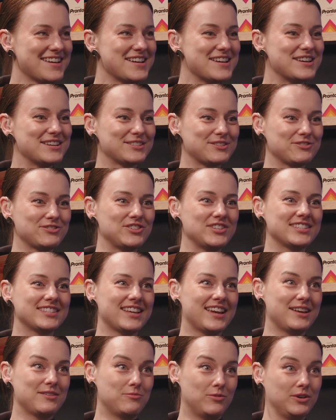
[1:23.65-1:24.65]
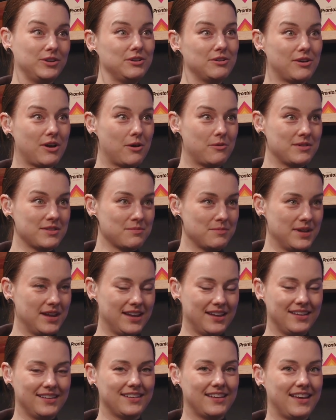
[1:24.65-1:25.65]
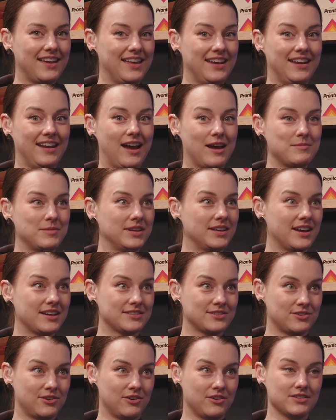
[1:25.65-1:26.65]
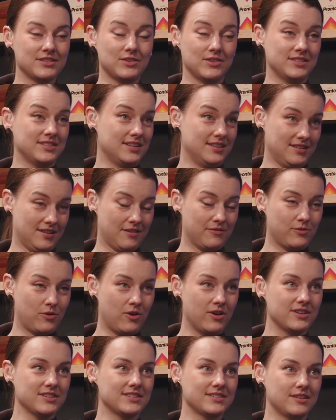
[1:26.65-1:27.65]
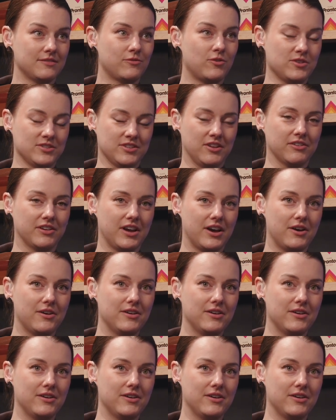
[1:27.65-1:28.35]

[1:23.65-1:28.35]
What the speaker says: So she said, will you go with me? Mm-hmm. And I'm a yes girl. So I said, of course I'll go.